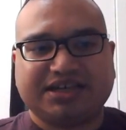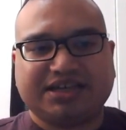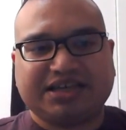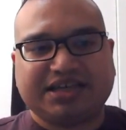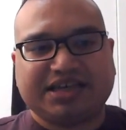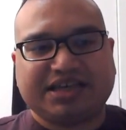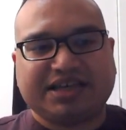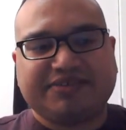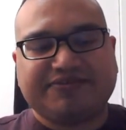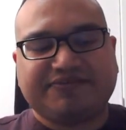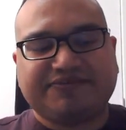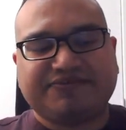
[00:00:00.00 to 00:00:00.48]

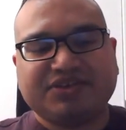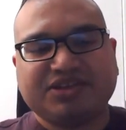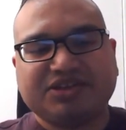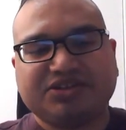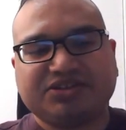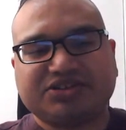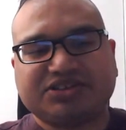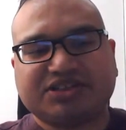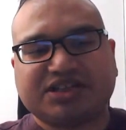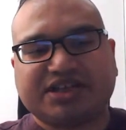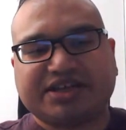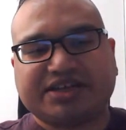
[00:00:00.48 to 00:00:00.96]
It
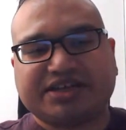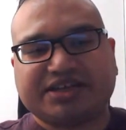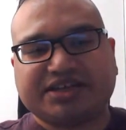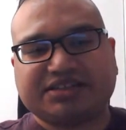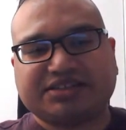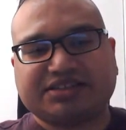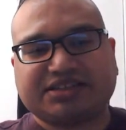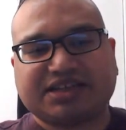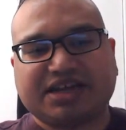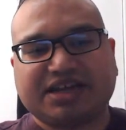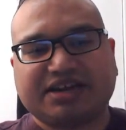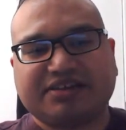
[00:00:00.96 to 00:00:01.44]
feels like it's
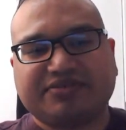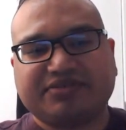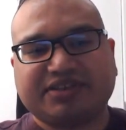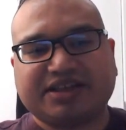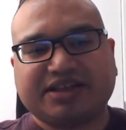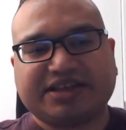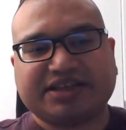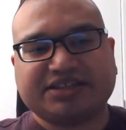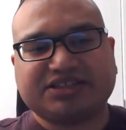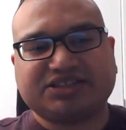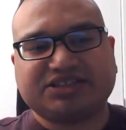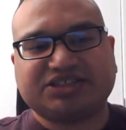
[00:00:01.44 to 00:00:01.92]
kind of
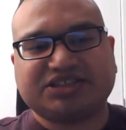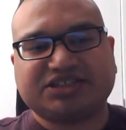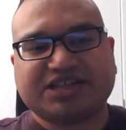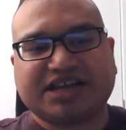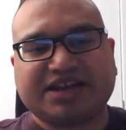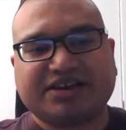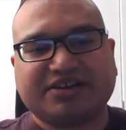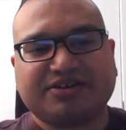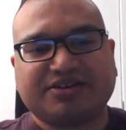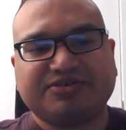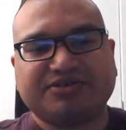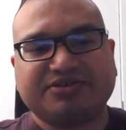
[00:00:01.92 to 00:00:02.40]
like a
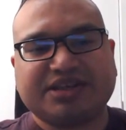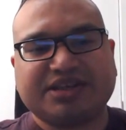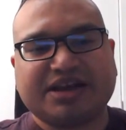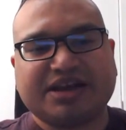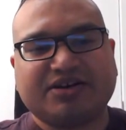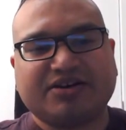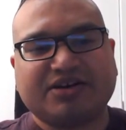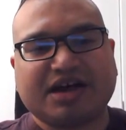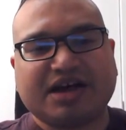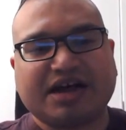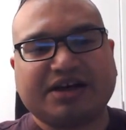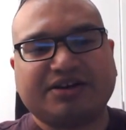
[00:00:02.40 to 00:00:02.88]
shadow.
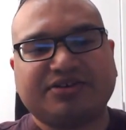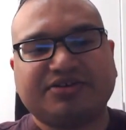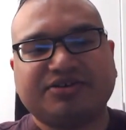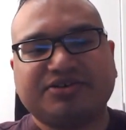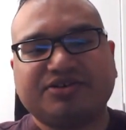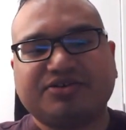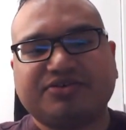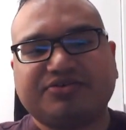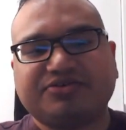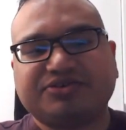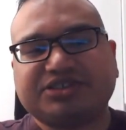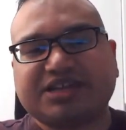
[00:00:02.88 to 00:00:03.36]
Now I don't
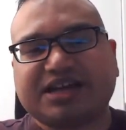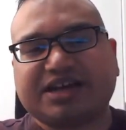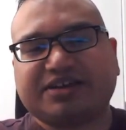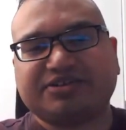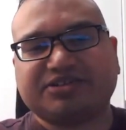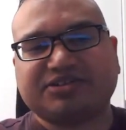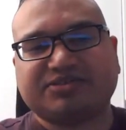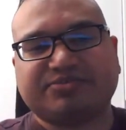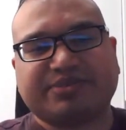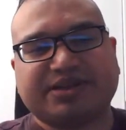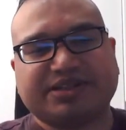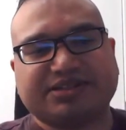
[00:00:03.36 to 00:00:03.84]
know if shadow is
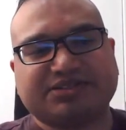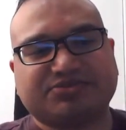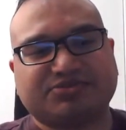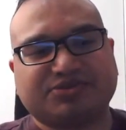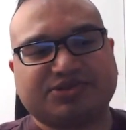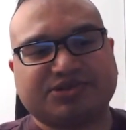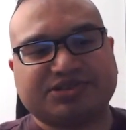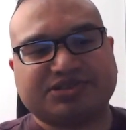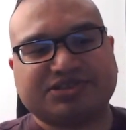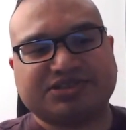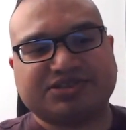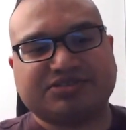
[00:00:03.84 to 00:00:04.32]
the best
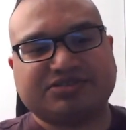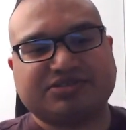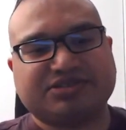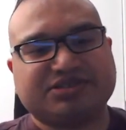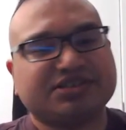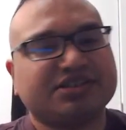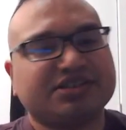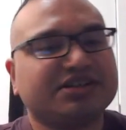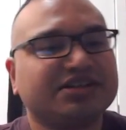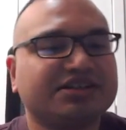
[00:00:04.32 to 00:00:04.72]
word to use.